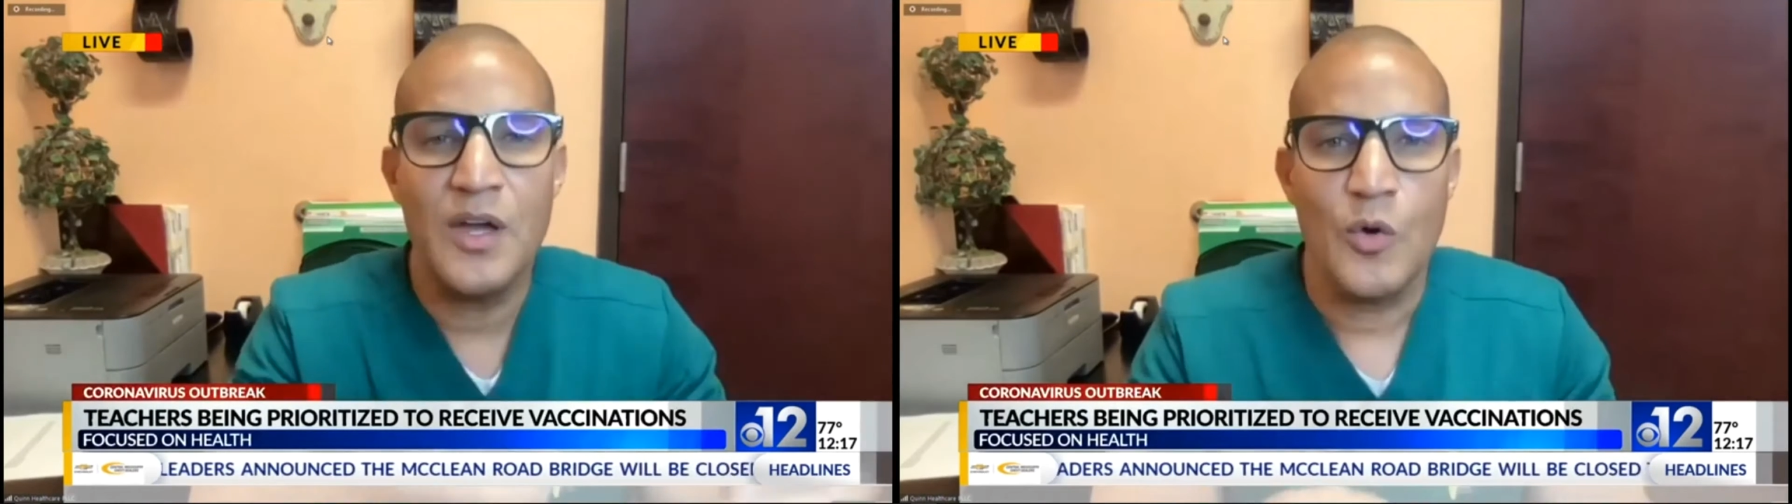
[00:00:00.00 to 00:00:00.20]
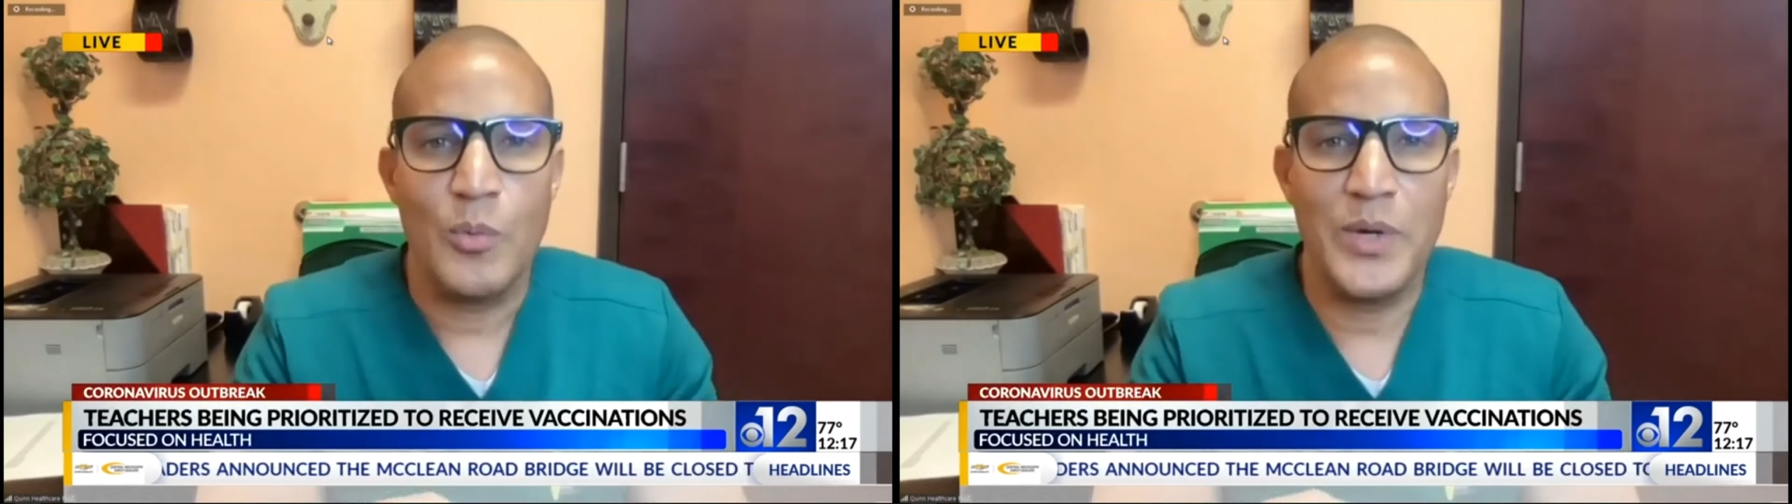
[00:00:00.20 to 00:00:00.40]

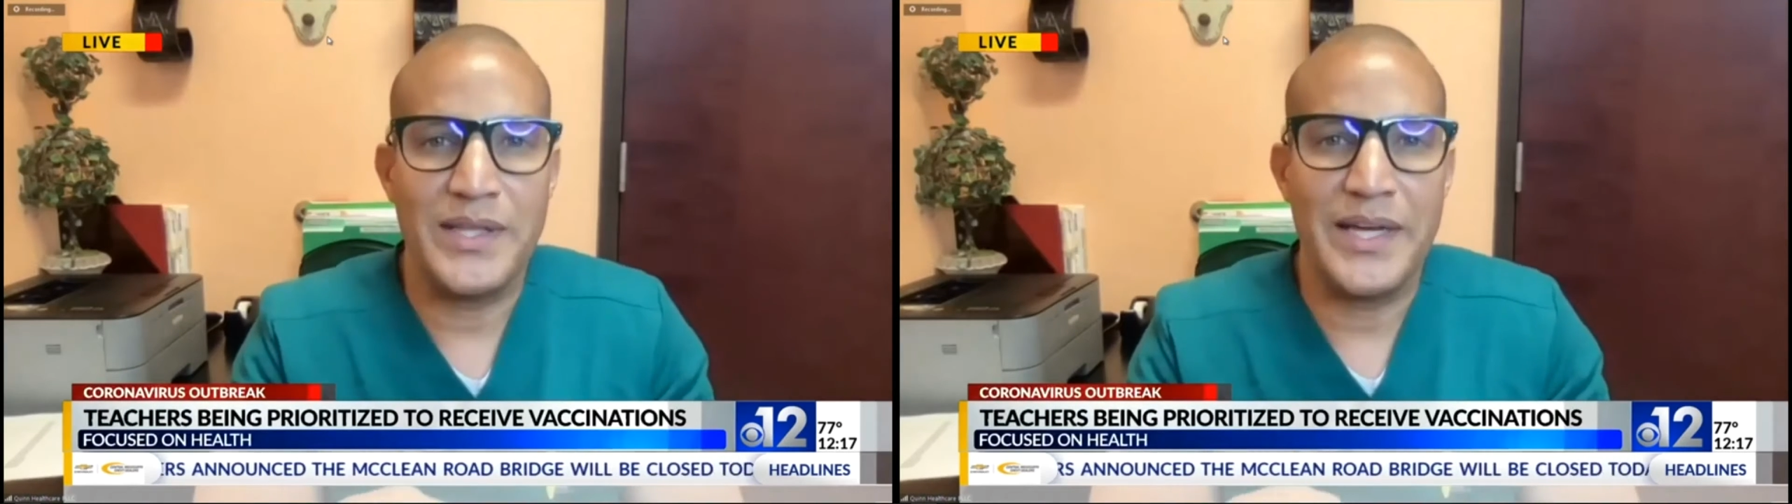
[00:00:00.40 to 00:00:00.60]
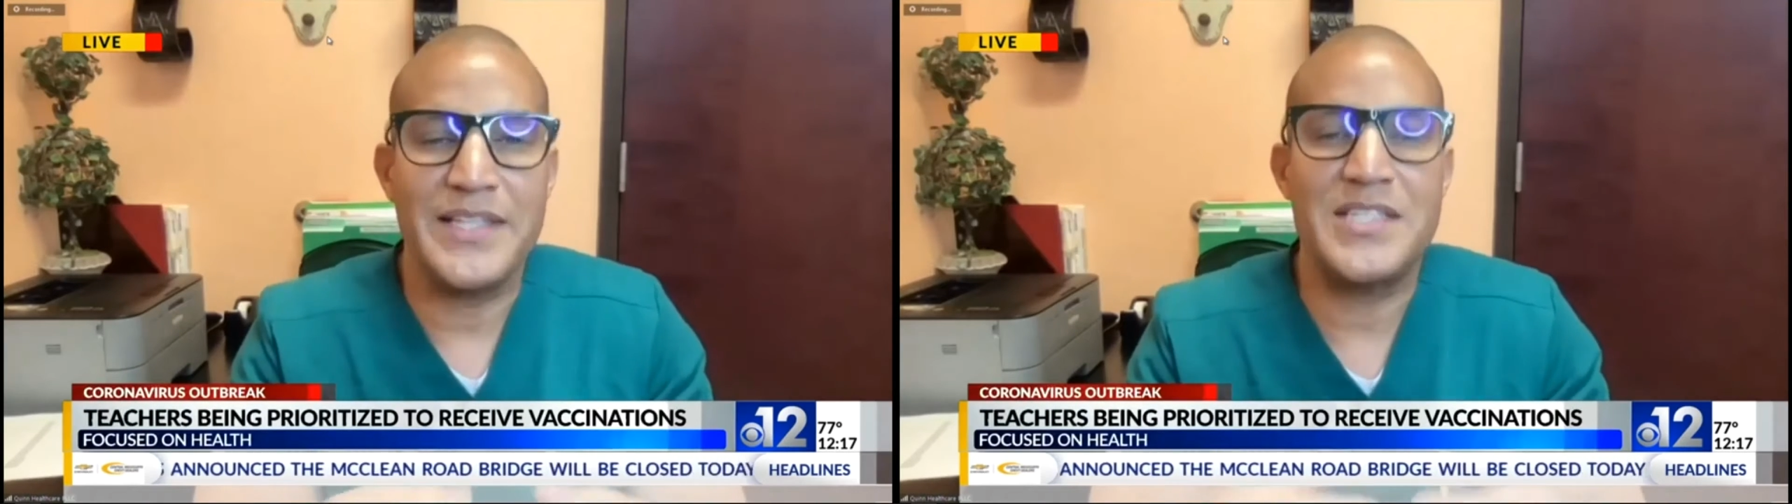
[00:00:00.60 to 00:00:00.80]
with
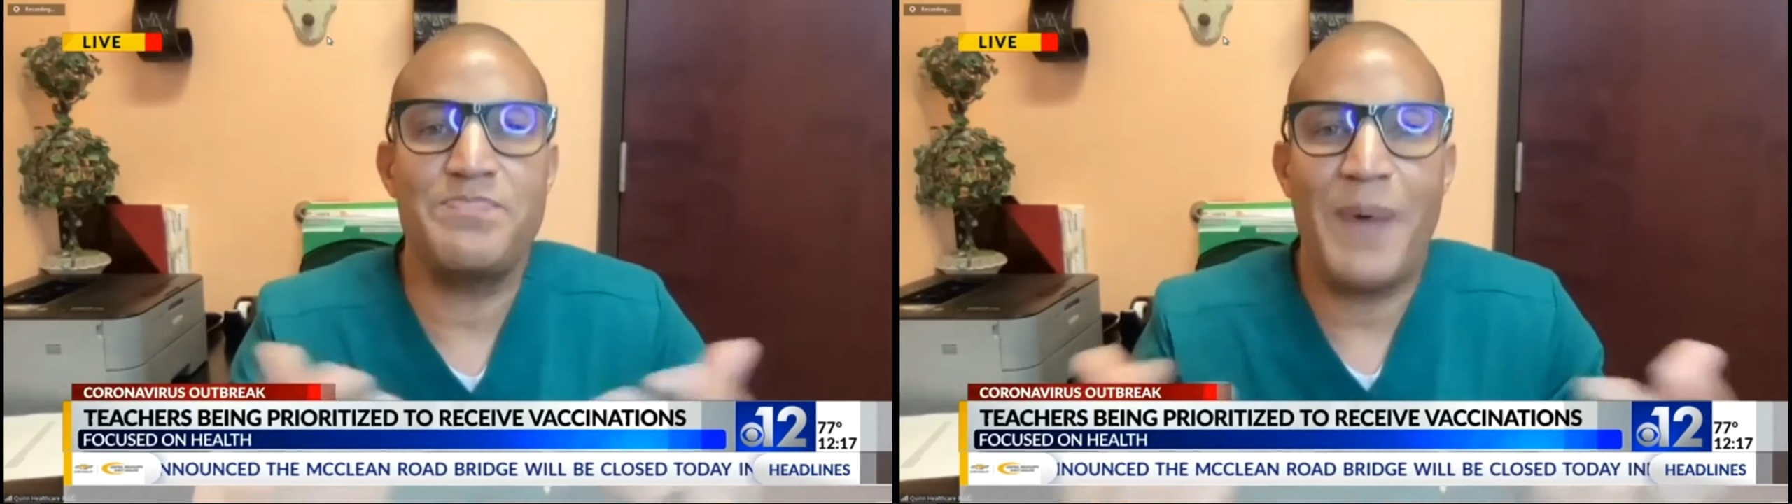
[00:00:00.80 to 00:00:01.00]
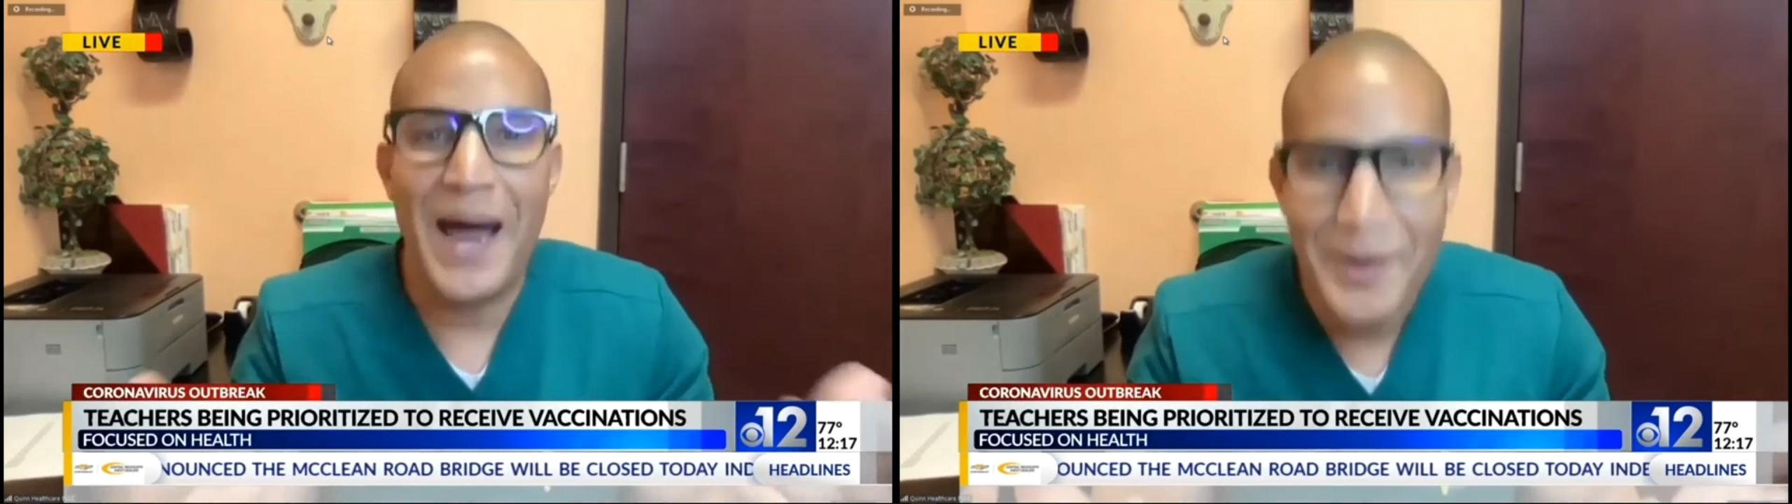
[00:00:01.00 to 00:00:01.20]
a
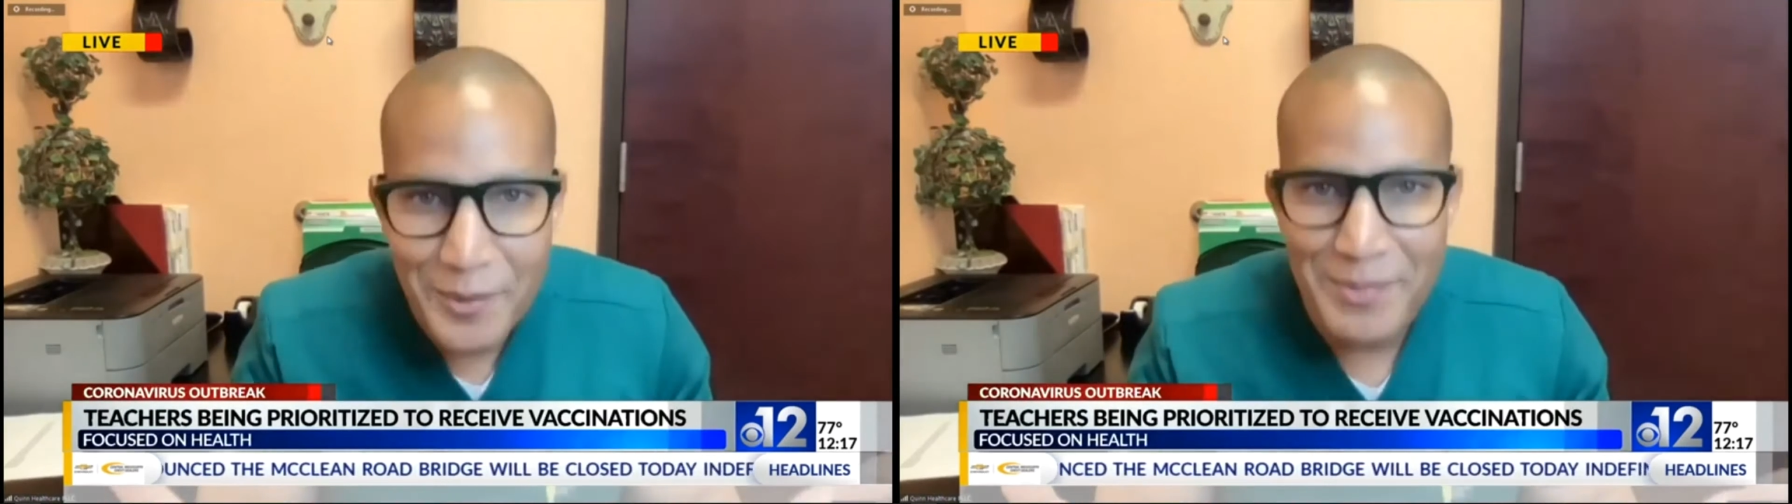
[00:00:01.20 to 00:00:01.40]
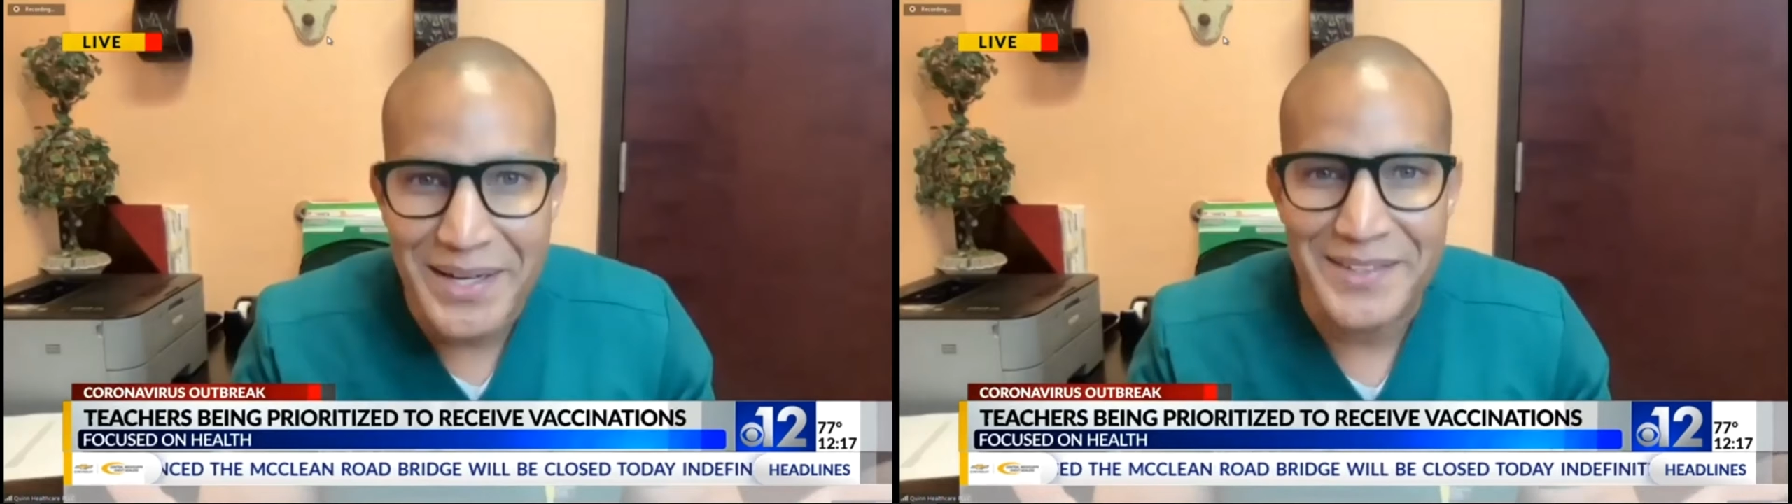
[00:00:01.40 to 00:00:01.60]

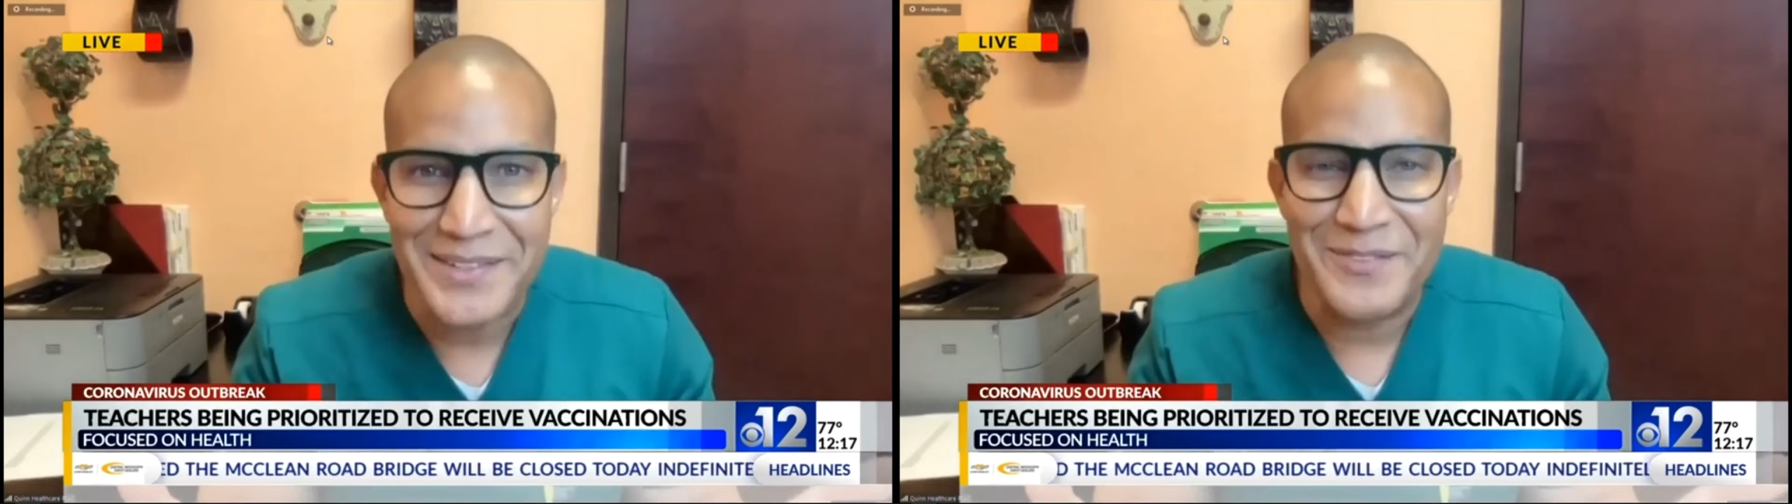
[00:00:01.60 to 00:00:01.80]
Spider-Man